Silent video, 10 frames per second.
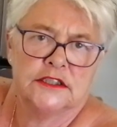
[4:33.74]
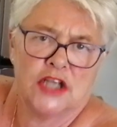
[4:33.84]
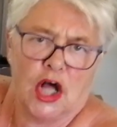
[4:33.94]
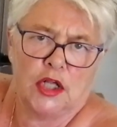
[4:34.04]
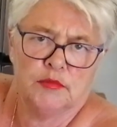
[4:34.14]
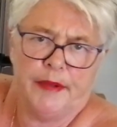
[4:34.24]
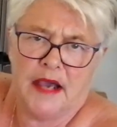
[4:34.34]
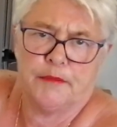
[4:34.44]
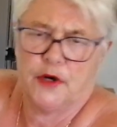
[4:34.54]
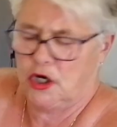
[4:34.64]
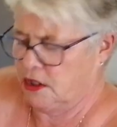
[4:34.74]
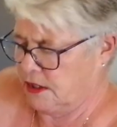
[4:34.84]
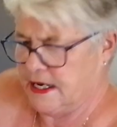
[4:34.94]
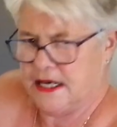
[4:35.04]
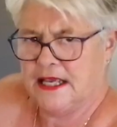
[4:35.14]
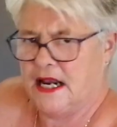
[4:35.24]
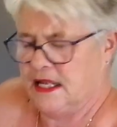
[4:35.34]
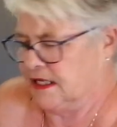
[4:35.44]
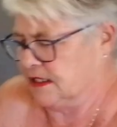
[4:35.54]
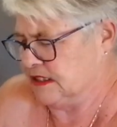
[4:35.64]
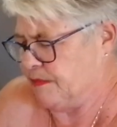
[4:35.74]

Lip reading: salt and pepper and any kind of little